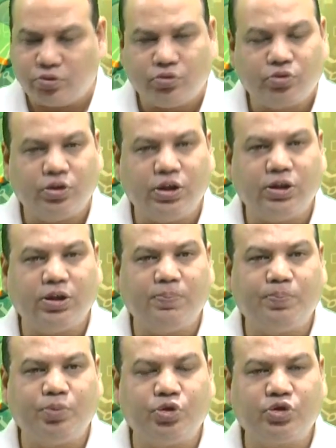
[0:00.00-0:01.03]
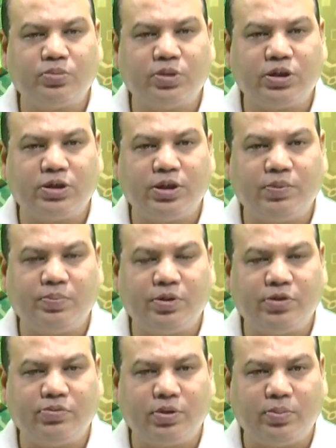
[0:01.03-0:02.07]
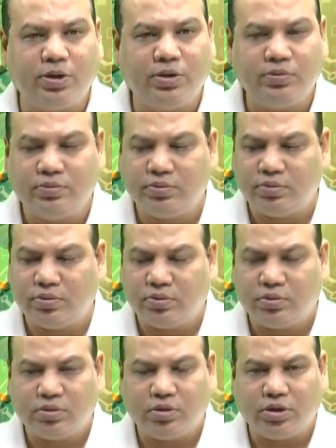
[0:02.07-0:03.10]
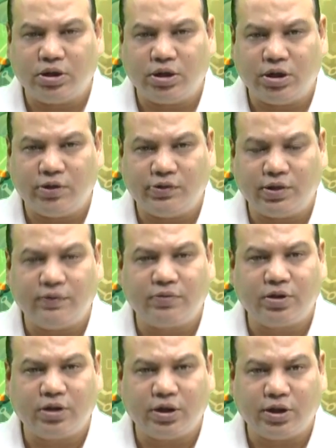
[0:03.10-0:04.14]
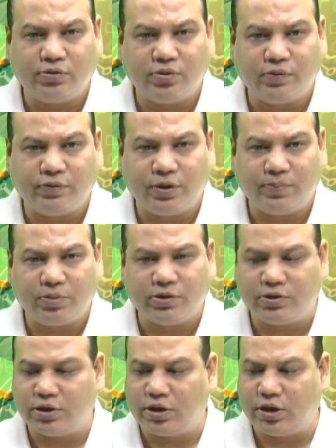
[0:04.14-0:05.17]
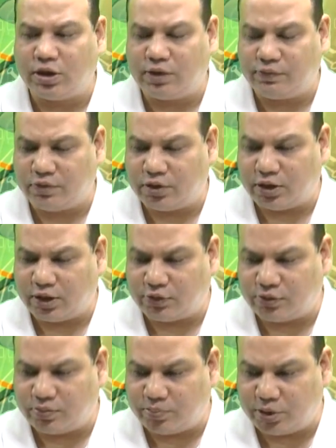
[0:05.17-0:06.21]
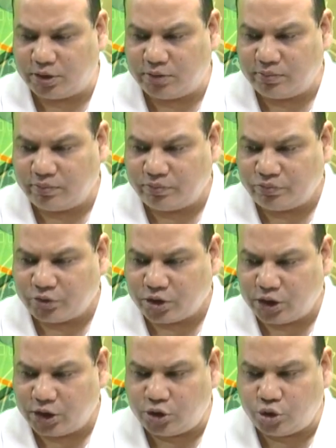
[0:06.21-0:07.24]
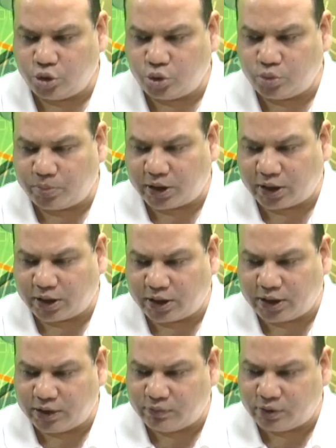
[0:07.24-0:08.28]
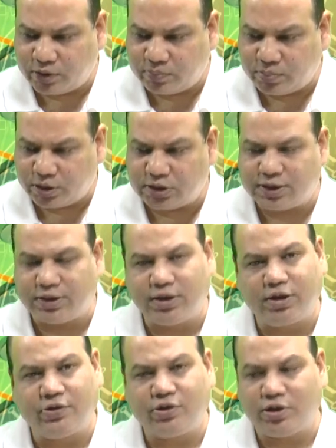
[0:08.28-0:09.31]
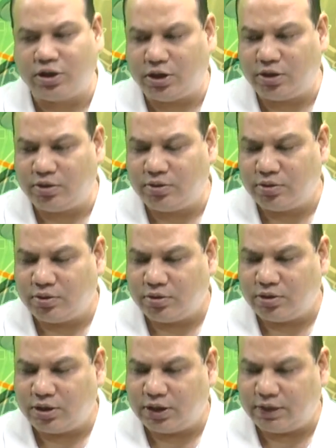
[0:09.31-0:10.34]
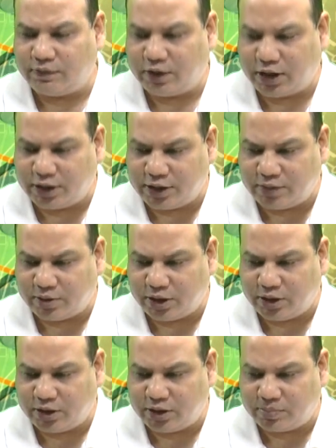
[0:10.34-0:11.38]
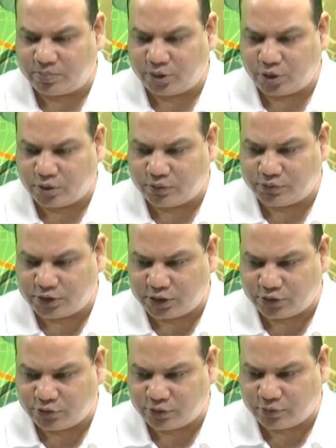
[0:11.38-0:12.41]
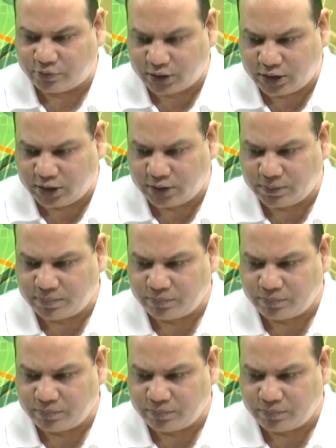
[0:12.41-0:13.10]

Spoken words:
So then the post merger EPS will be earnings after tax of A plus earning after tax of B into bracket 1 plus synergy gain divided by number of shares of A